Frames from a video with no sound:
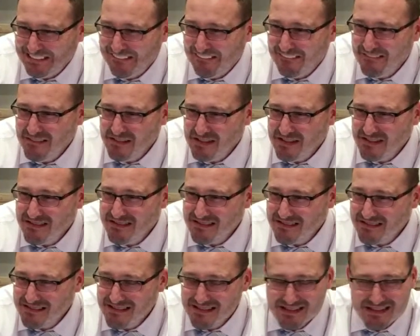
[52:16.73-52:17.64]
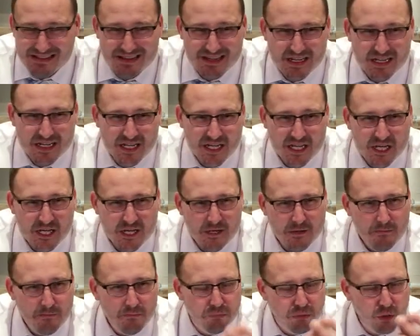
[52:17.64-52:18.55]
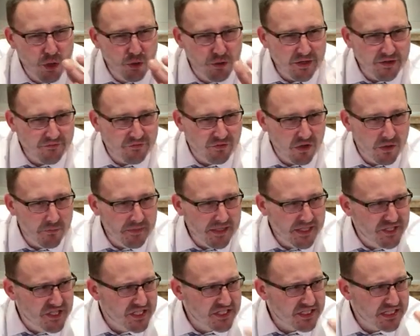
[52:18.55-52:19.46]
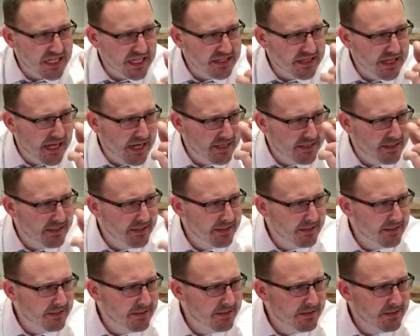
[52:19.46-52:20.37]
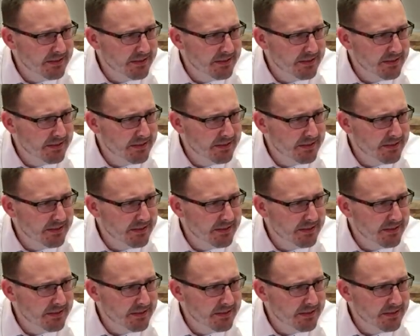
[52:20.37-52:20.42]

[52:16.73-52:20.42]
Amen. Amen. Broke yes. it from me just like that. Yes.